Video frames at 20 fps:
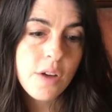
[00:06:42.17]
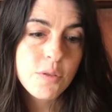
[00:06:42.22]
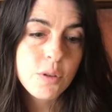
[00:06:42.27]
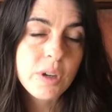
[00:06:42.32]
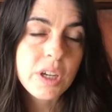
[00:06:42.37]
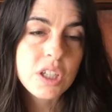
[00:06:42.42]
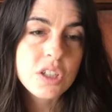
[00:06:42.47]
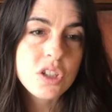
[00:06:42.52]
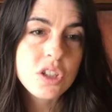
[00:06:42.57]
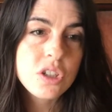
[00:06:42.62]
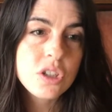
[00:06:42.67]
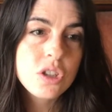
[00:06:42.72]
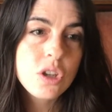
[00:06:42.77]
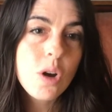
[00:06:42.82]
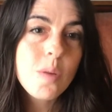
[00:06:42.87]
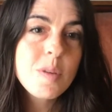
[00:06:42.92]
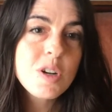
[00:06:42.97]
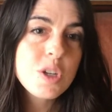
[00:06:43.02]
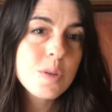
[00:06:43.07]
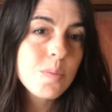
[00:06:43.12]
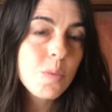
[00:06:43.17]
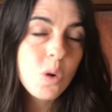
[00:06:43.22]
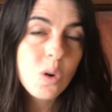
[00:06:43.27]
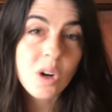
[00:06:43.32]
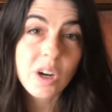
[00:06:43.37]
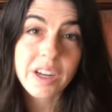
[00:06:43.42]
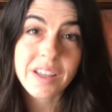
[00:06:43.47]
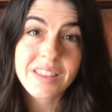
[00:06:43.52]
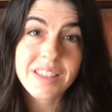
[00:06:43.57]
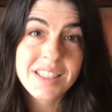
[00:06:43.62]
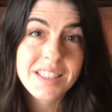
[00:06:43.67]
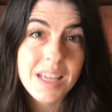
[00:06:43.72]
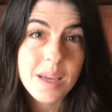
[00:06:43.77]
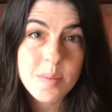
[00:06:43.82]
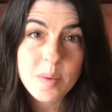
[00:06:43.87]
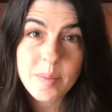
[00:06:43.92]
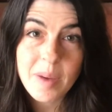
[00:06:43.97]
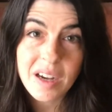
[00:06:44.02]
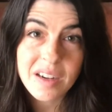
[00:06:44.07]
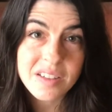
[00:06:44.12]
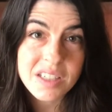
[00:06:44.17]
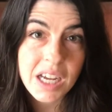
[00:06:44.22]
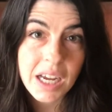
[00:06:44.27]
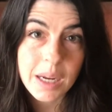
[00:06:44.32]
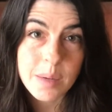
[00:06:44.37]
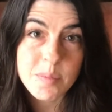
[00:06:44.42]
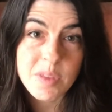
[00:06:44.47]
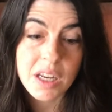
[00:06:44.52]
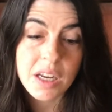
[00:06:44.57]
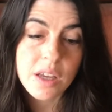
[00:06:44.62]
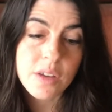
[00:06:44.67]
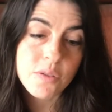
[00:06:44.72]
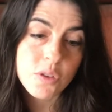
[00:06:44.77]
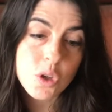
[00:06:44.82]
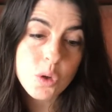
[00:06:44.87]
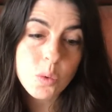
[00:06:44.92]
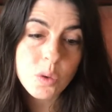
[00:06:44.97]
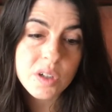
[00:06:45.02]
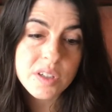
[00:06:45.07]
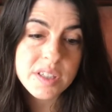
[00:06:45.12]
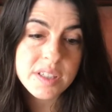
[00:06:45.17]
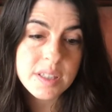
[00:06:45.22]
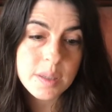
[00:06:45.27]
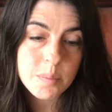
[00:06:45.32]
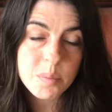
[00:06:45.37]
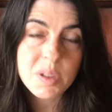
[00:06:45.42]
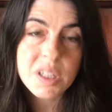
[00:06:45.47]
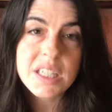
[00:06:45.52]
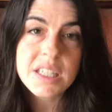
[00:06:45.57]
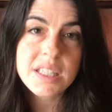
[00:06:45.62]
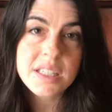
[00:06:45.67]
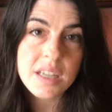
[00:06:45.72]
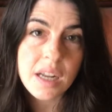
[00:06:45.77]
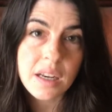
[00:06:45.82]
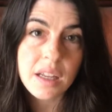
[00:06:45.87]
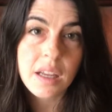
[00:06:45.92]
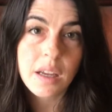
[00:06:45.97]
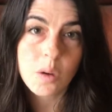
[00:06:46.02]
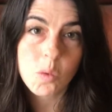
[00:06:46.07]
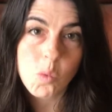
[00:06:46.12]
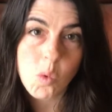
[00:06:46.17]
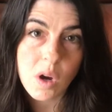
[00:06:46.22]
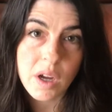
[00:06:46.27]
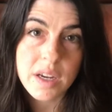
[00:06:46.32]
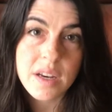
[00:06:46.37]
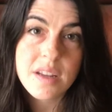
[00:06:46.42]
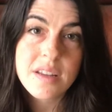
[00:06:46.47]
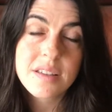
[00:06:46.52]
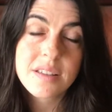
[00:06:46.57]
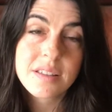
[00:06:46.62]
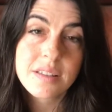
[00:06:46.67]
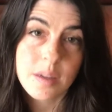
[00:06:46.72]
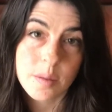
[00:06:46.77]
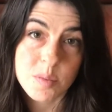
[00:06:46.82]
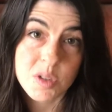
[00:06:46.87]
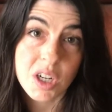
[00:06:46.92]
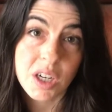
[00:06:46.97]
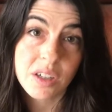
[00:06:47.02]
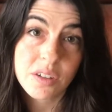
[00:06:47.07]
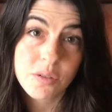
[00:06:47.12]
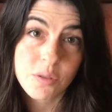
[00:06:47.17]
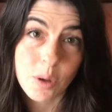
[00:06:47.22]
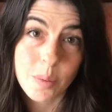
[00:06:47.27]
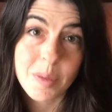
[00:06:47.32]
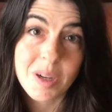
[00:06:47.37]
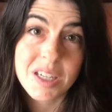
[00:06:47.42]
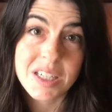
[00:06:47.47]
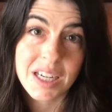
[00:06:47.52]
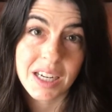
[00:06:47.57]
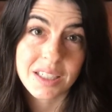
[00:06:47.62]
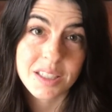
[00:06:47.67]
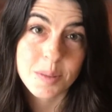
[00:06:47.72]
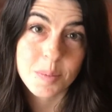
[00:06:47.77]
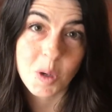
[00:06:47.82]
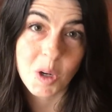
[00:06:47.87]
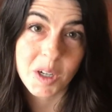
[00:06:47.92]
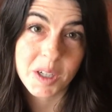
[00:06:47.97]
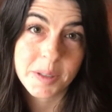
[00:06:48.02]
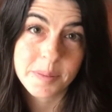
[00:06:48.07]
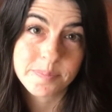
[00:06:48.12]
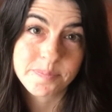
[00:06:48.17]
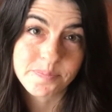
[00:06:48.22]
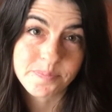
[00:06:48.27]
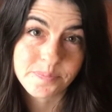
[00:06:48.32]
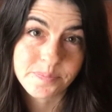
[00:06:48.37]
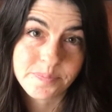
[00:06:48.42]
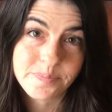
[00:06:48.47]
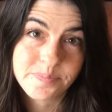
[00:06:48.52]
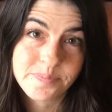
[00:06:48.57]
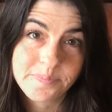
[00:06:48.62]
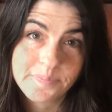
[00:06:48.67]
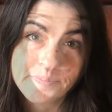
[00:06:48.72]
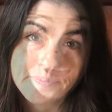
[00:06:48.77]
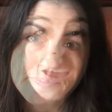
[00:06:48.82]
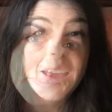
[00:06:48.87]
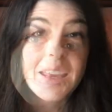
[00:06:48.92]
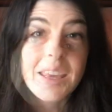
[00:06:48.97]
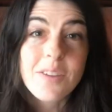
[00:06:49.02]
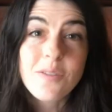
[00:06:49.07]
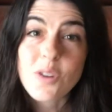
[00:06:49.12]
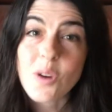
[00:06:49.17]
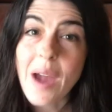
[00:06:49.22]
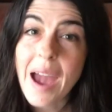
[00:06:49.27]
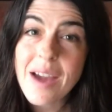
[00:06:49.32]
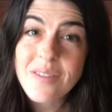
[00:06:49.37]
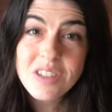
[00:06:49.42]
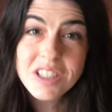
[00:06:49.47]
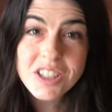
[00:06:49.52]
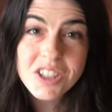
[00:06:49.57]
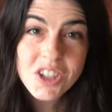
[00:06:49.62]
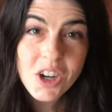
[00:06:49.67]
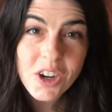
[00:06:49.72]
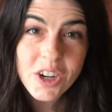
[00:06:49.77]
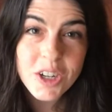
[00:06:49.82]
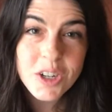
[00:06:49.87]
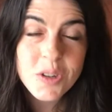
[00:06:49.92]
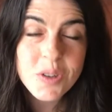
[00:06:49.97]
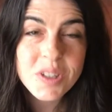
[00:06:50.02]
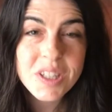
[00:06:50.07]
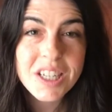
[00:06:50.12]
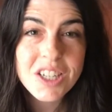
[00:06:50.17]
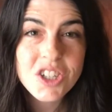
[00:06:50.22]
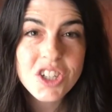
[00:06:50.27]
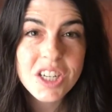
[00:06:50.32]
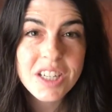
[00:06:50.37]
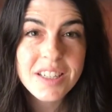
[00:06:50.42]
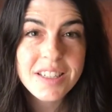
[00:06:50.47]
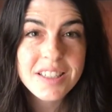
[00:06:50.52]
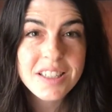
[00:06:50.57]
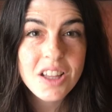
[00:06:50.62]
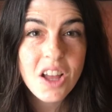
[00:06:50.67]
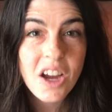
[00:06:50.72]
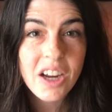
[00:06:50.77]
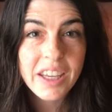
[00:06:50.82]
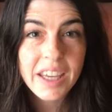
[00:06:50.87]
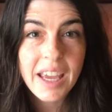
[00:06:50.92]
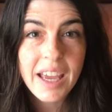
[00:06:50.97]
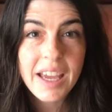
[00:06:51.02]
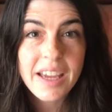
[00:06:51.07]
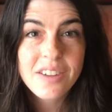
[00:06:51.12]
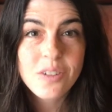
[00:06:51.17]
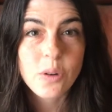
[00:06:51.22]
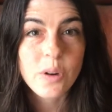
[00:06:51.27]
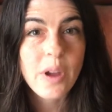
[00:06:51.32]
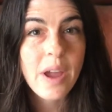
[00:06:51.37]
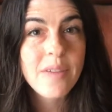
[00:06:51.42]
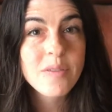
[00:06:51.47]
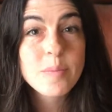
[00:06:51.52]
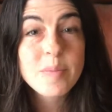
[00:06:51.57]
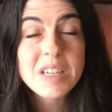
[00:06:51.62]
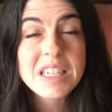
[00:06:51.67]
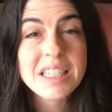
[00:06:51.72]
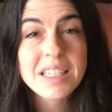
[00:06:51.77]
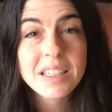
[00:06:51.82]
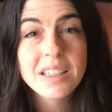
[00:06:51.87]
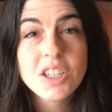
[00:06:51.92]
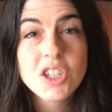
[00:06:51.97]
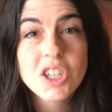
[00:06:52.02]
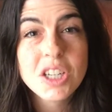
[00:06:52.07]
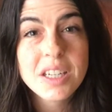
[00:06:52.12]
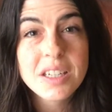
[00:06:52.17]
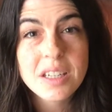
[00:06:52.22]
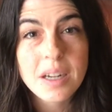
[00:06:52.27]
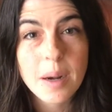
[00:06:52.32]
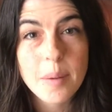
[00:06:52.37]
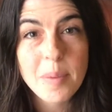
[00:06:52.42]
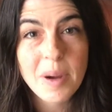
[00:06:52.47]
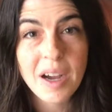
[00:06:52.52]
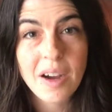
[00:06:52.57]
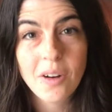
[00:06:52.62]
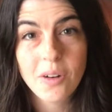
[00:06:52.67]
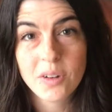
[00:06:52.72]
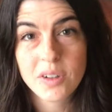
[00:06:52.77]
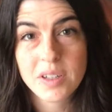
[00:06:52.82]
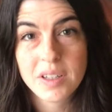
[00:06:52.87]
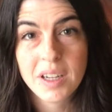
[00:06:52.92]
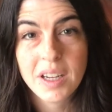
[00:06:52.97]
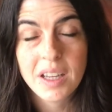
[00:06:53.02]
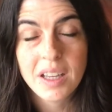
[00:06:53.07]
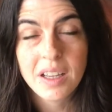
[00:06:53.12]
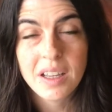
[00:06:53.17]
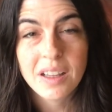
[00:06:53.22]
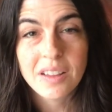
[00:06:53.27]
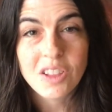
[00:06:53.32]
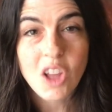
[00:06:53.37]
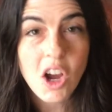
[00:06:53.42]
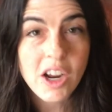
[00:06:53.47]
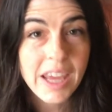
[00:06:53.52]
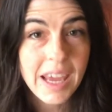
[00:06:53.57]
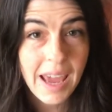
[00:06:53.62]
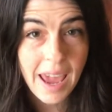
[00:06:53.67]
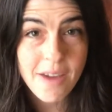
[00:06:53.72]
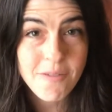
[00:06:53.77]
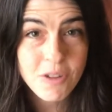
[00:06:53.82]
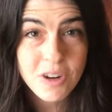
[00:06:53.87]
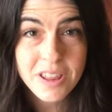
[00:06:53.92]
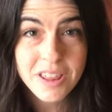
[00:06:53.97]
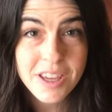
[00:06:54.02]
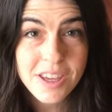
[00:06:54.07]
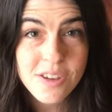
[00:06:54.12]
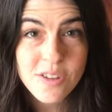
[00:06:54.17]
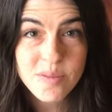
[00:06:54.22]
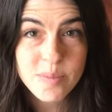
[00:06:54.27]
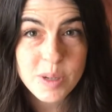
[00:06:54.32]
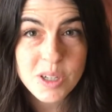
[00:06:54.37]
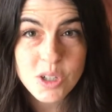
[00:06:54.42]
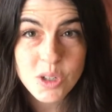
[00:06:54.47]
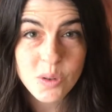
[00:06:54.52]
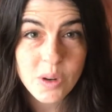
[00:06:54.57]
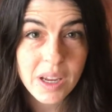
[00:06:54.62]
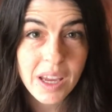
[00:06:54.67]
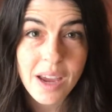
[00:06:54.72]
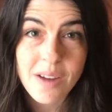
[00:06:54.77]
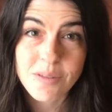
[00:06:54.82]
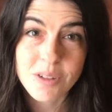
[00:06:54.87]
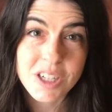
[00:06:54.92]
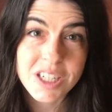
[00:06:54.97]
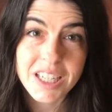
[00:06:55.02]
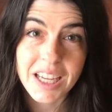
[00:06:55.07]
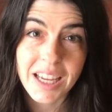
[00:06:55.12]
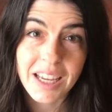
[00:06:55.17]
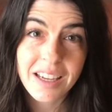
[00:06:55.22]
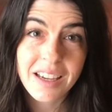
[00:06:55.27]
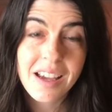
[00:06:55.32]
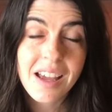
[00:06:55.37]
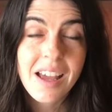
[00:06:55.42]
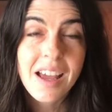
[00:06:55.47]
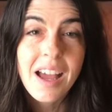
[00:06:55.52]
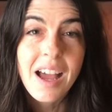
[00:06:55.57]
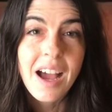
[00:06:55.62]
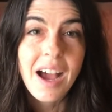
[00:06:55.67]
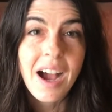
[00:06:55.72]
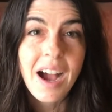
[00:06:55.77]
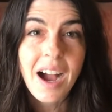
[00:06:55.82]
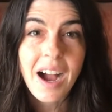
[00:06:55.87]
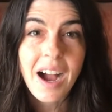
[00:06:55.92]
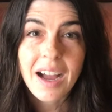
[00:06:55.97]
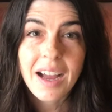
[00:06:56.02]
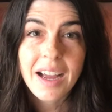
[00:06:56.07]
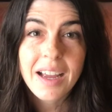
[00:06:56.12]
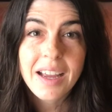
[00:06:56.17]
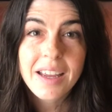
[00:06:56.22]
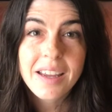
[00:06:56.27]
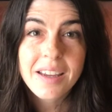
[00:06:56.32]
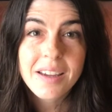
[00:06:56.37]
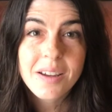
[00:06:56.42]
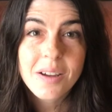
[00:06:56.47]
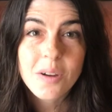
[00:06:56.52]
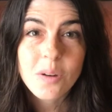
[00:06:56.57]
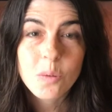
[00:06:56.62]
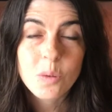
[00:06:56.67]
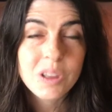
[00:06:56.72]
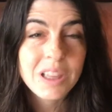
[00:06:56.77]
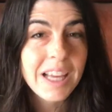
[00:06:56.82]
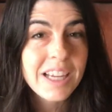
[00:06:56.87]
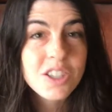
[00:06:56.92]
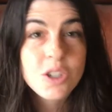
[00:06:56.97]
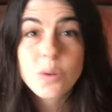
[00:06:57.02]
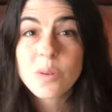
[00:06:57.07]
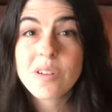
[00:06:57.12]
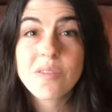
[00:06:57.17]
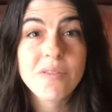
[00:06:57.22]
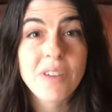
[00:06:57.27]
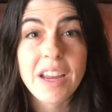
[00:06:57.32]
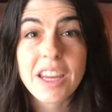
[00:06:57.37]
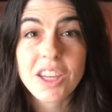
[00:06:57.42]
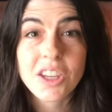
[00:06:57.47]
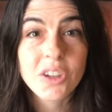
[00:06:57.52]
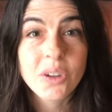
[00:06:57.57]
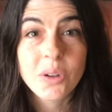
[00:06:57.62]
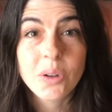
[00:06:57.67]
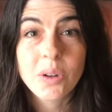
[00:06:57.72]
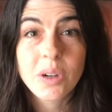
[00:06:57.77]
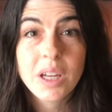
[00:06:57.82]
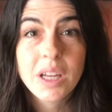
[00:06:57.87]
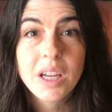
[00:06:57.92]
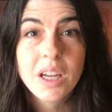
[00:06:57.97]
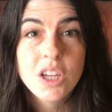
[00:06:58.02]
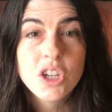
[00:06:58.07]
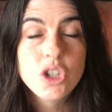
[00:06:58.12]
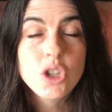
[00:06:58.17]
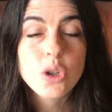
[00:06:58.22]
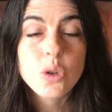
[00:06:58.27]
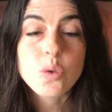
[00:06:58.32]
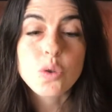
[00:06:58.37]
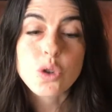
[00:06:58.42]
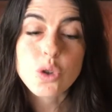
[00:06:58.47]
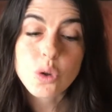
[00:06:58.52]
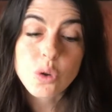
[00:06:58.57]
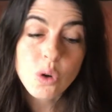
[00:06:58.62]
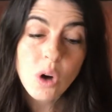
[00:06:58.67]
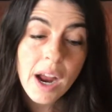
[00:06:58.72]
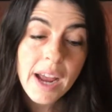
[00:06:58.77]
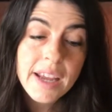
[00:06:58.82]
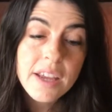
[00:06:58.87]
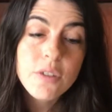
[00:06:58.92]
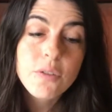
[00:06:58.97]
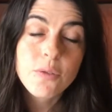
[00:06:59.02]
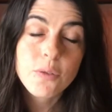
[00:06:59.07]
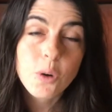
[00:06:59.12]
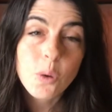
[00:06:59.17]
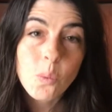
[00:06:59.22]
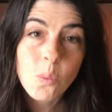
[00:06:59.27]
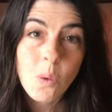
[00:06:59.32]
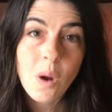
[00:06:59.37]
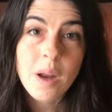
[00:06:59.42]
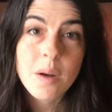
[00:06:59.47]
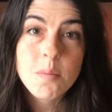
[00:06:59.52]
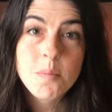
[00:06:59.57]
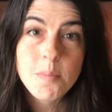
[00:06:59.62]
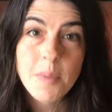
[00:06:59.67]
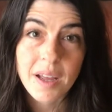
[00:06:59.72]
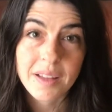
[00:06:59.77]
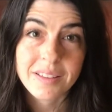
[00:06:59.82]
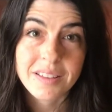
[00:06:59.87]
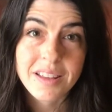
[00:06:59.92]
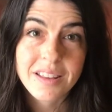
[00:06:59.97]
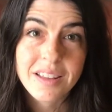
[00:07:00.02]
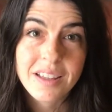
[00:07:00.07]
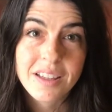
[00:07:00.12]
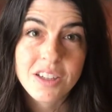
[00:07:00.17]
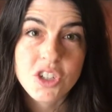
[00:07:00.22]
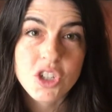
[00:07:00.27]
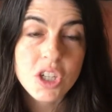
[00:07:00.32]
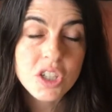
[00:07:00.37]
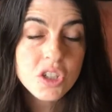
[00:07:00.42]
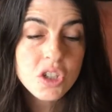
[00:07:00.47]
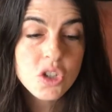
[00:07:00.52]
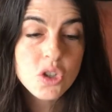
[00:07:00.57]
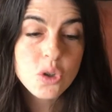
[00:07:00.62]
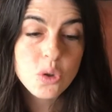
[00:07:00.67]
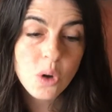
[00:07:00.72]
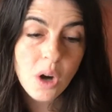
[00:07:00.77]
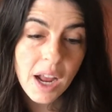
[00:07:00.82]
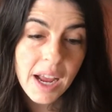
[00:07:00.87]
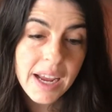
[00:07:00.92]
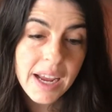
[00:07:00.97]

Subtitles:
covering so much more in the same amount of time than if you were simply studying one subject from a textbook. If you haven't started using GeniusLog yet, or you haven't been diligent about logging everything you've been doing every day, I would like to invite you to try it for 1 month. Just